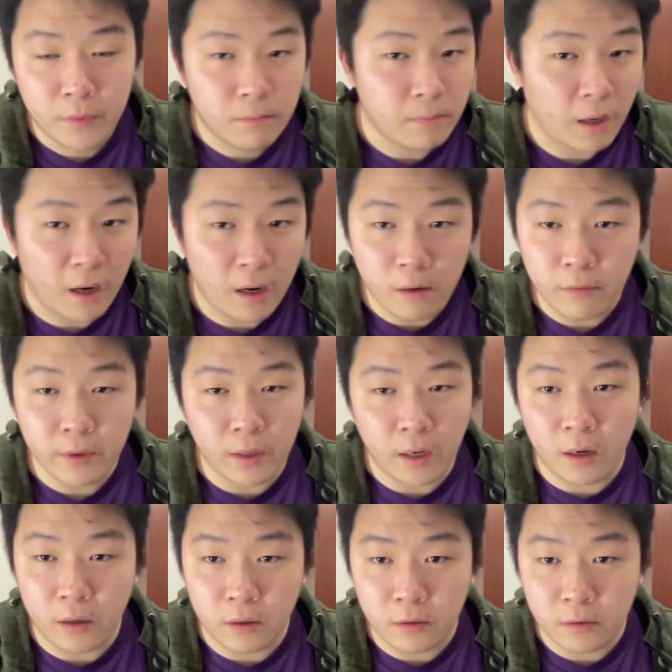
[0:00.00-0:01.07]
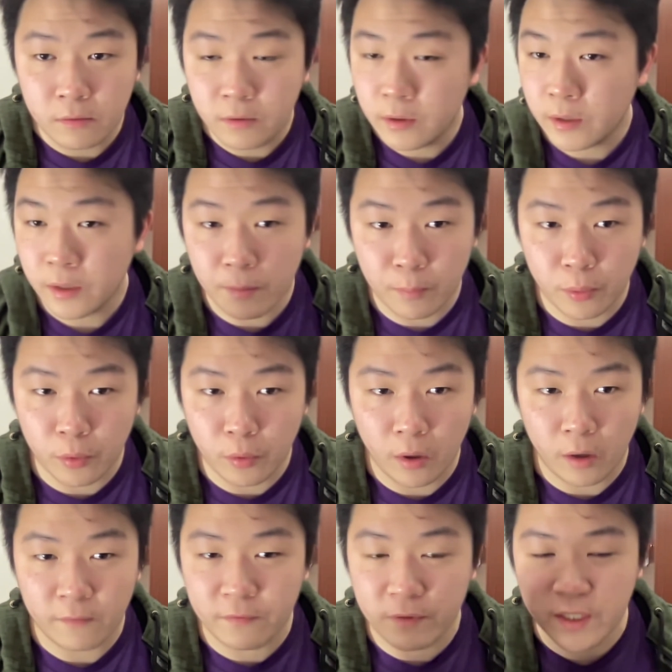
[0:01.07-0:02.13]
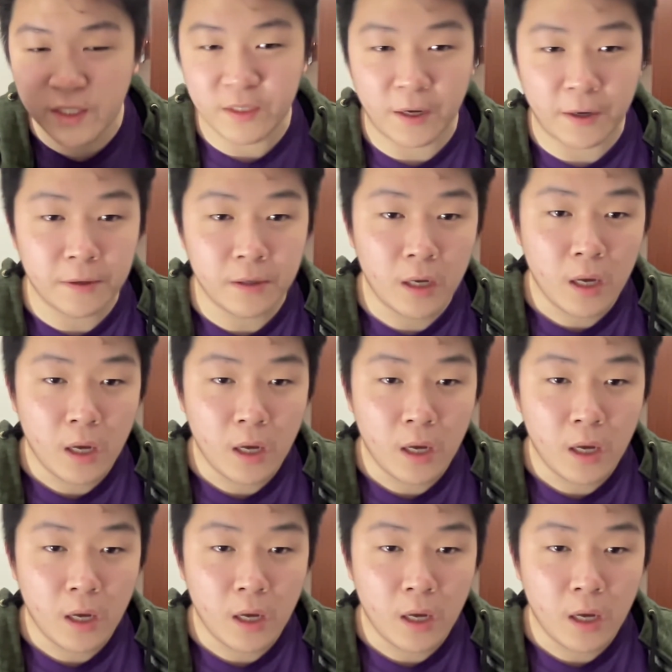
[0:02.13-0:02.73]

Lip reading: but how he pulled off this stunt